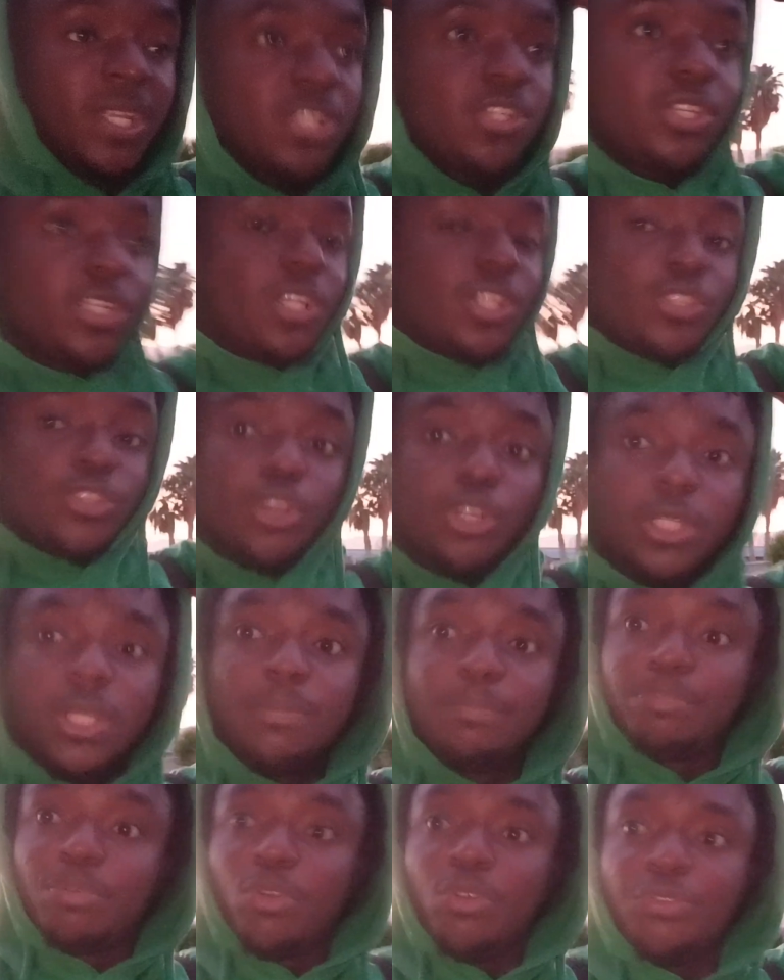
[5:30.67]
It's not
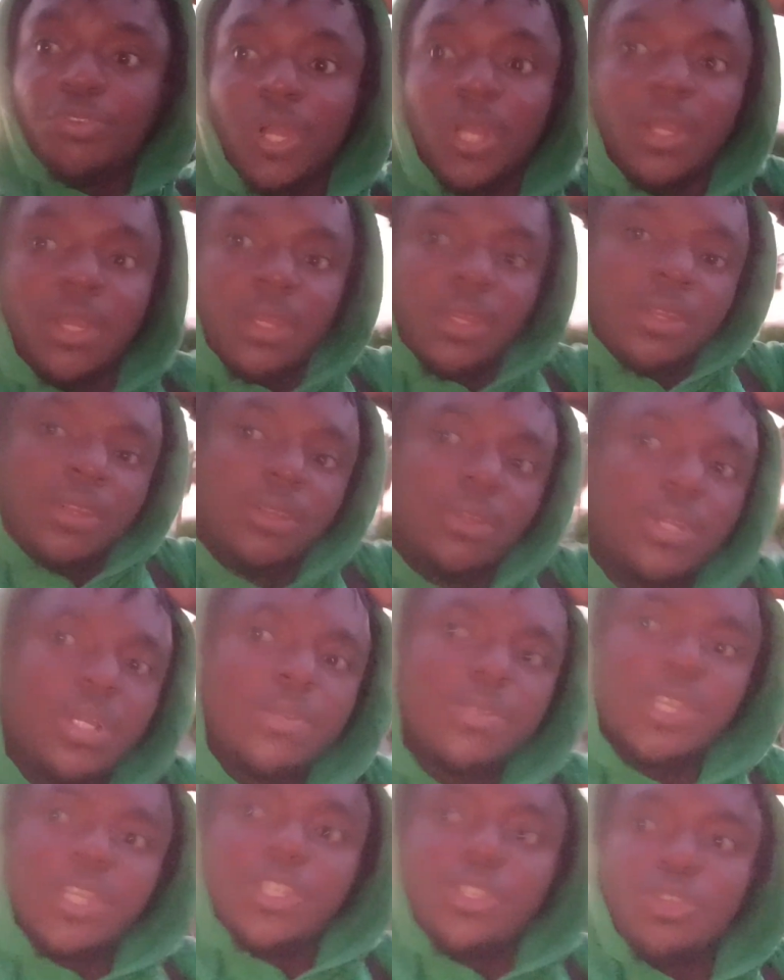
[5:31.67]
improver. You
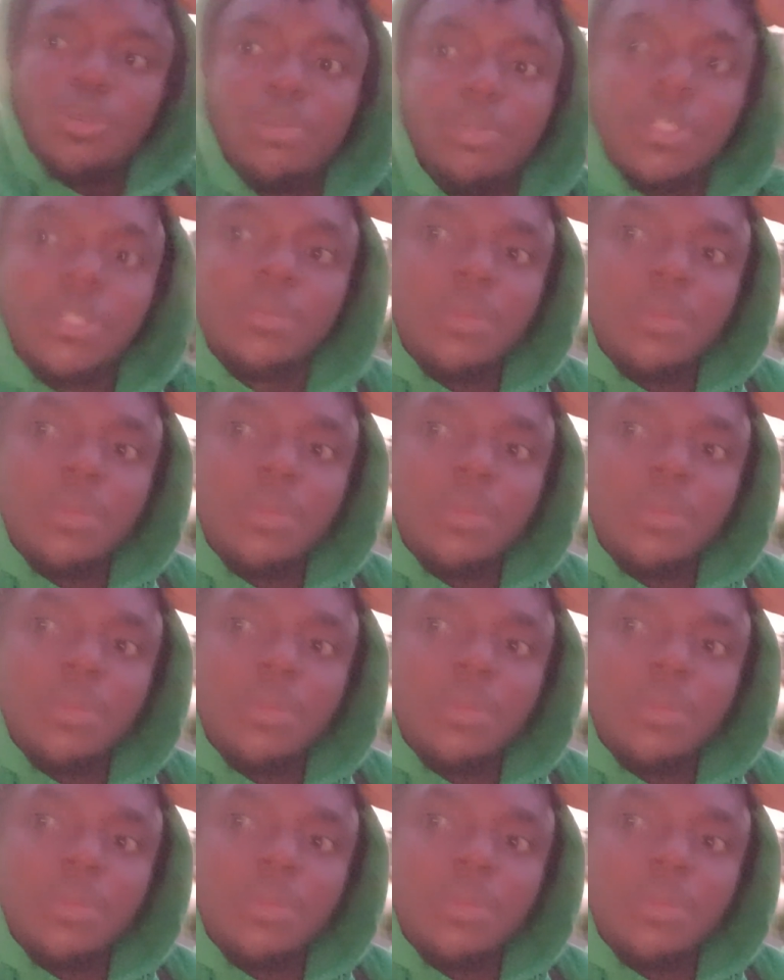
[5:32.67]
can't say so, but